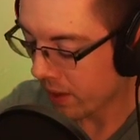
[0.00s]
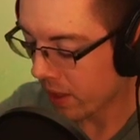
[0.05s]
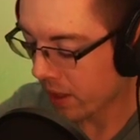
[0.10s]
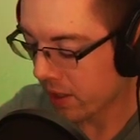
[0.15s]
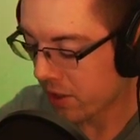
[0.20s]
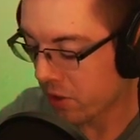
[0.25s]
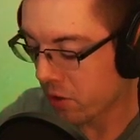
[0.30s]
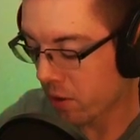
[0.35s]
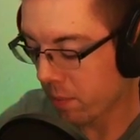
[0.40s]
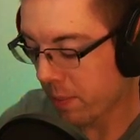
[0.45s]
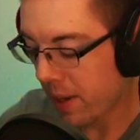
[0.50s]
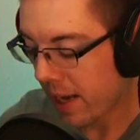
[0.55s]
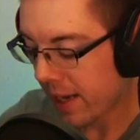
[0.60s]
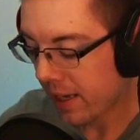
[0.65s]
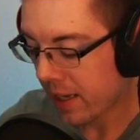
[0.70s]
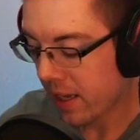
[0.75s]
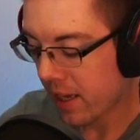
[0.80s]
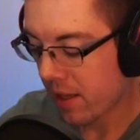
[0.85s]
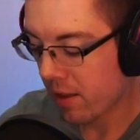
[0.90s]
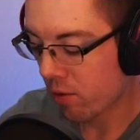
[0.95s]
Do the
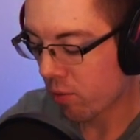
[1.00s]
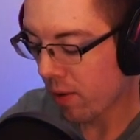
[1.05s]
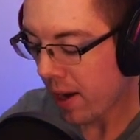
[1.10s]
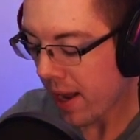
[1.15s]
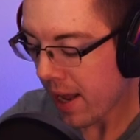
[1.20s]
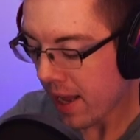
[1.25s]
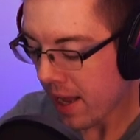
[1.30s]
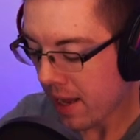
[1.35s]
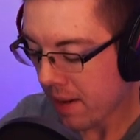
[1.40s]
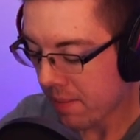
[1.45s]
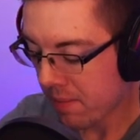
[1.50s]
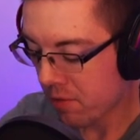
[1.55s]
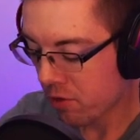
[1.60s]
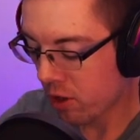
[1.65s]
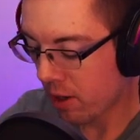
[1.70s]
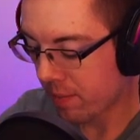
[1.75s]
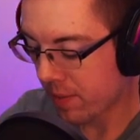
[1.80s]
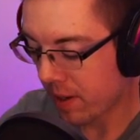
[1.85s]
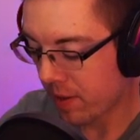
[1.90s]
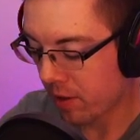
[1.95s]
P.E.K.K.A. and the Ram,
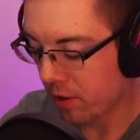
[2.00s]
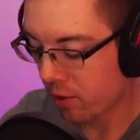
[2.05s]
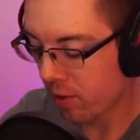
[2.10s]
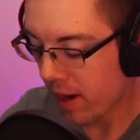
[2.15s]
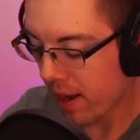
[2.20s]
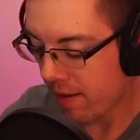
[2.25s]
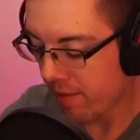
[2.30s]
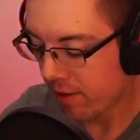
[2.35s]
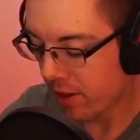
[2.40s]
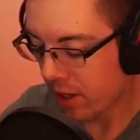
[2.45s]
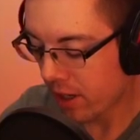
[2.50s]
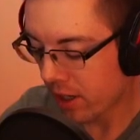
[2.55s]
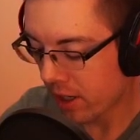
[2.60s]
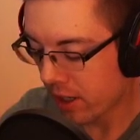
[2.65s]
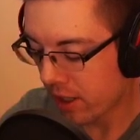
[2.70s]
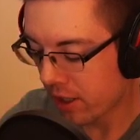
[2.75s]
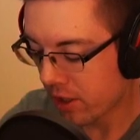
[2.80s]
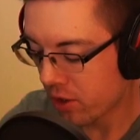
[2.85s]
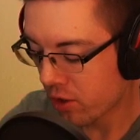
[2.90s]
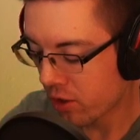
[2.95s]
drop down the
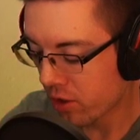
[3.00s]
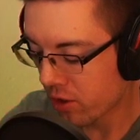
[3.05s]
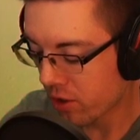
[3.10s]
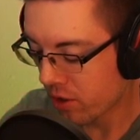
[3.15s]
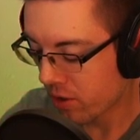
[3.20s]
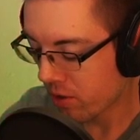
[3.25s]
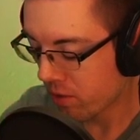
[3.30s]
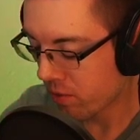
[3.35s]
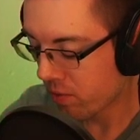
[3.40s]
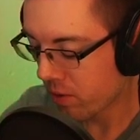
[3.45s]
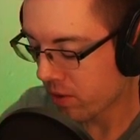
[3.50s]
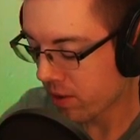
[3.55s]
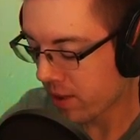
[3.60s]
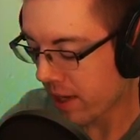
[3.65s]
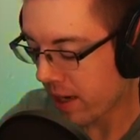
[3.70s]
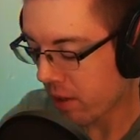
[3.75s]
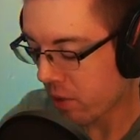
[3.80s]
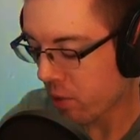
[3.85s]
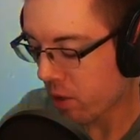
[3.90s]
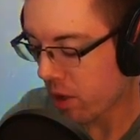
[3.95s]
graveyards. Once
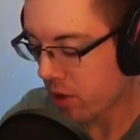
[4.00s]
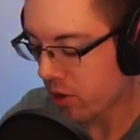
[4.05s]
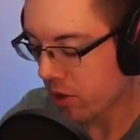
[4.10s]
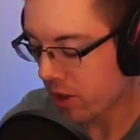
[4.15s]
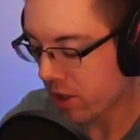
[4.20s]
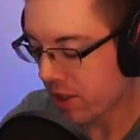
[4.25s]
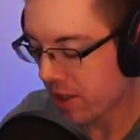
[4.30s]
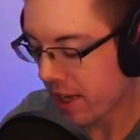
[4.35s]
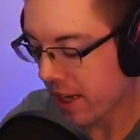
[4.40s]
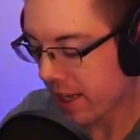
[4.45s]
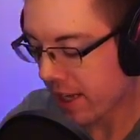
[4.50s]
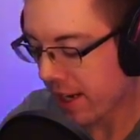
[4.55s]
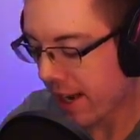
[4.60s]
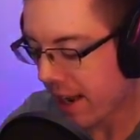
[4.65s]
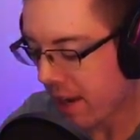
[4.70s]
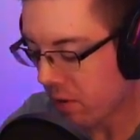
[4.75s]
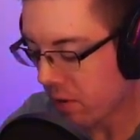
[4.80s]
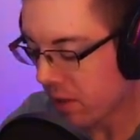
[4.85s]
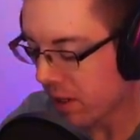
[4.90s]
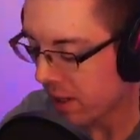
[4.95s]
that quadrant is taken
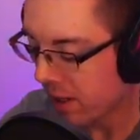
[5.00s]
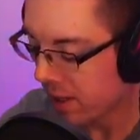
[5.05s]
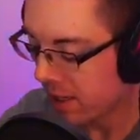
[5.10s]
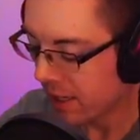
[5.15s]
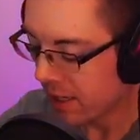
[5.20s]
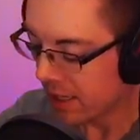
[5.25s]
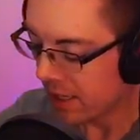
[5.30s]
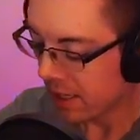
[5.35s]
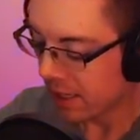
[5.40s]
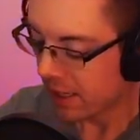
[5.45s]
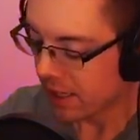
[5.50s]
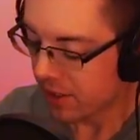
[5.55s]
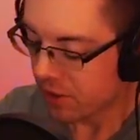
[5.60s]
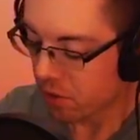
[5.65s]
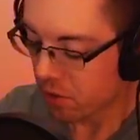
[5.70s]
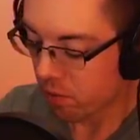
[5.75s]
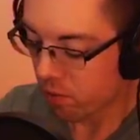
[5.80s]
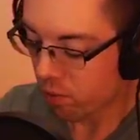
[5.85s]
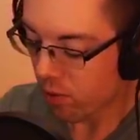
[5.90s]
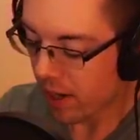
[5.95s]
out,
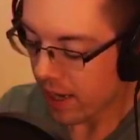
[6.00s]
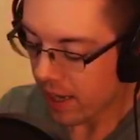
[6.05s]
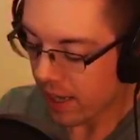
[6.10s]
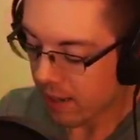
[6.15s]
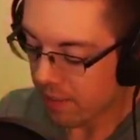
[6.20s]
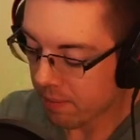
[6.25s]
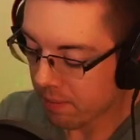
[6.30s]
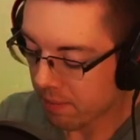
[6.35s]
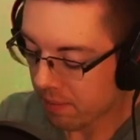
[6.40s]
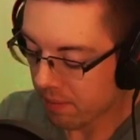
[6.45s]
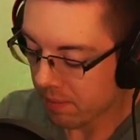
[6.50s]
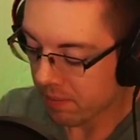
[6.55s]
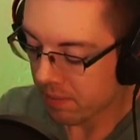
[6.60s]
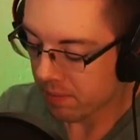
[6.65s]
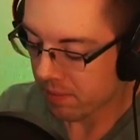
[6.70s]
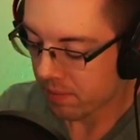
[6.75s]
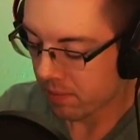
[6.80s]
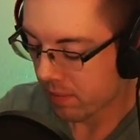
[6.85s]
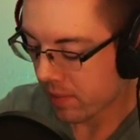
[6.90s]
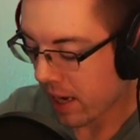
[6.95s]
do the Ram,
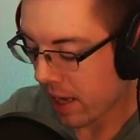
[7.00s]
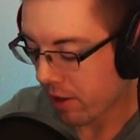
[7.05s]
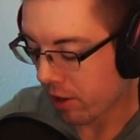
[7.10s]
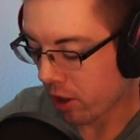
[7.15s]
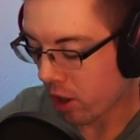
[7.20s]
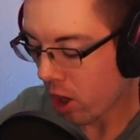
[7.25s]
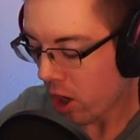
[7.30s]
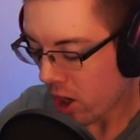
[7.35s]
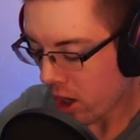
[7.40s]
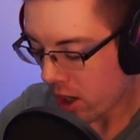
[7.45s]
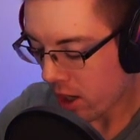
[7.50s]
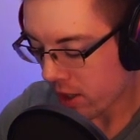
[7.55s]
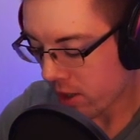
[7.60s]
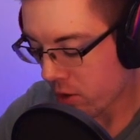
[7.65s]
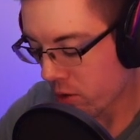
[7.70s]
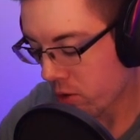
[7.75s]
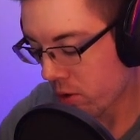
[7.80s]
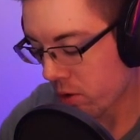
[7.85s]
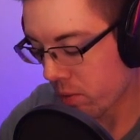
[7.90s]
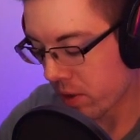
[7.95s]
either a Hog
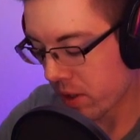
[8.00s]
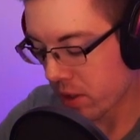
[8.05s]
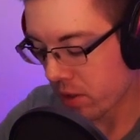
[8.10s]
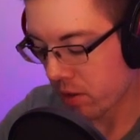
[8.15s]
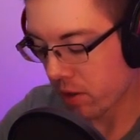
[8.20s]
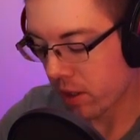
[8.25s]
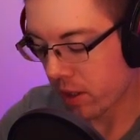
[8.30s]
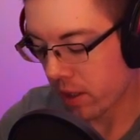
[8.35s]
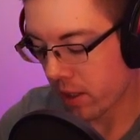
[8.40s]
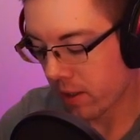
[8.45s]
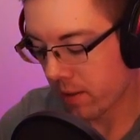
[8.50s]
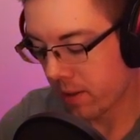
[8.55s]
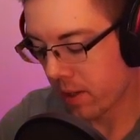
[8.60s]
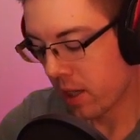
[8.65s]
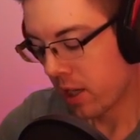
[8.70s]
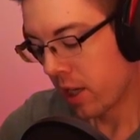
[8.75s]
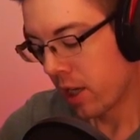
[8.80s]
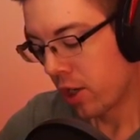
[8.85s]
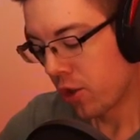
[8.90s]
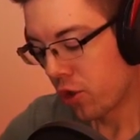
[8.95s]
or we do the
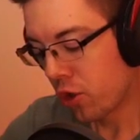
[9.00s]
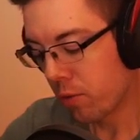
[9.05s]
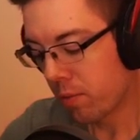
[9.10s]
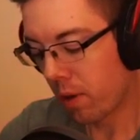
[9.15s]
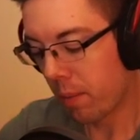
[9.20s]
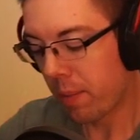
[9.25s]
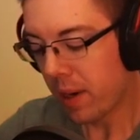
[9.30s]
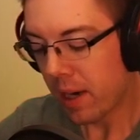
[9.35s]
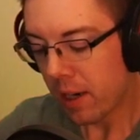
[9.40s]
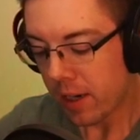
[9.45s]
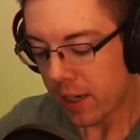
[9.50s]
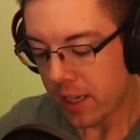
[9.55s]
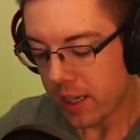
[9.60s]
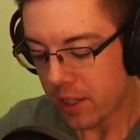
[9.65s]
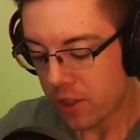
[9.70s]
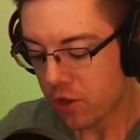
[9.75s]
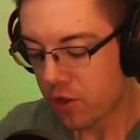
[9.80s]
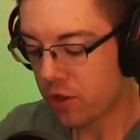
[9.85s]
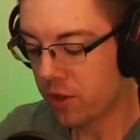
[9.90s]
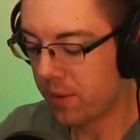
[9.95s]
2
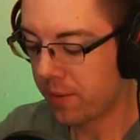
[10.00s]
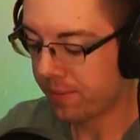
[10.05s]
Barbarians.